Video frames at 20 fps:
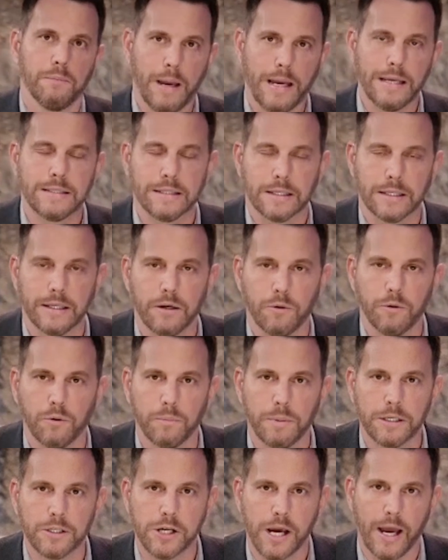Basically it would
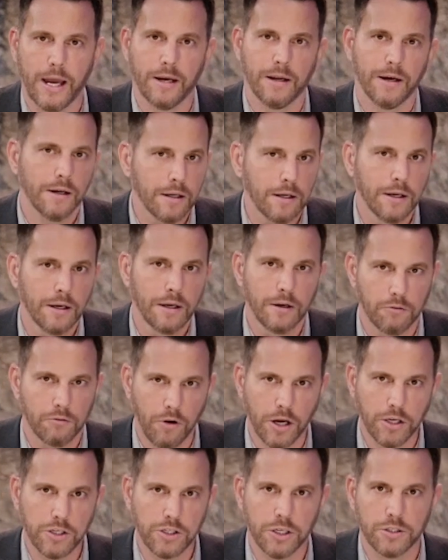be China,
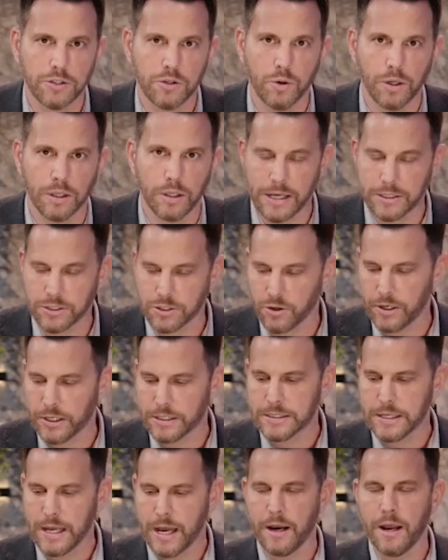Russia to a lesser
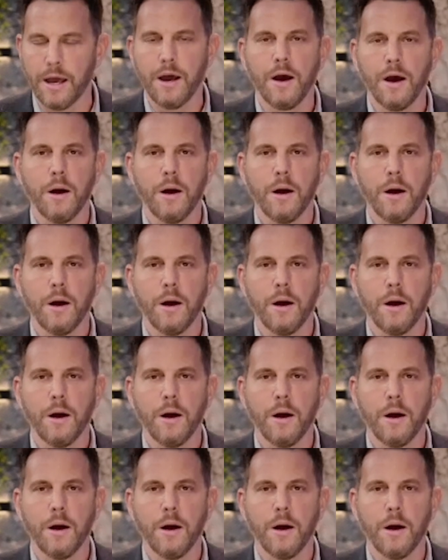extent,